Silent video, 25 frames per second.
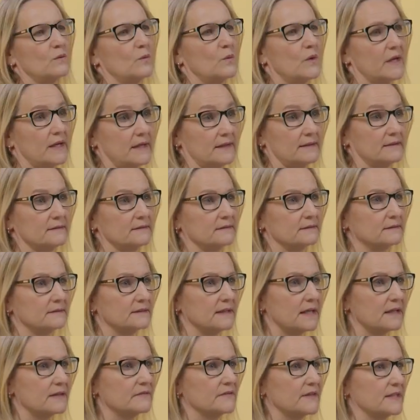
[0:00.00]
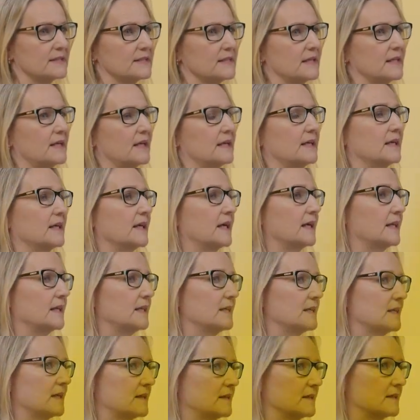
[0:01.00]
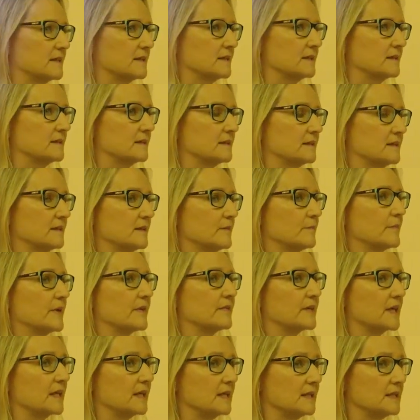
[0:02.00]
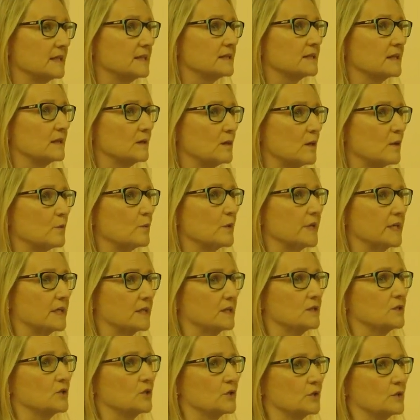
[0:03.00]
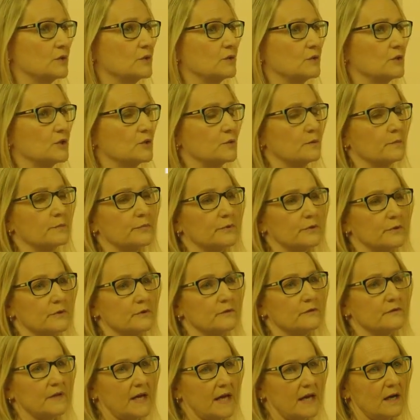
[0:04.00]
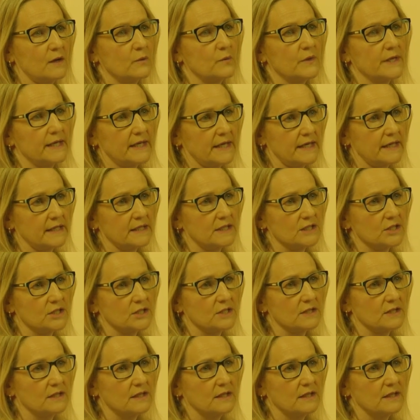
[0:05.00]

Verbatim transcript: Well, none of us are getting any younger, but there is a lot we can do to improve how we age.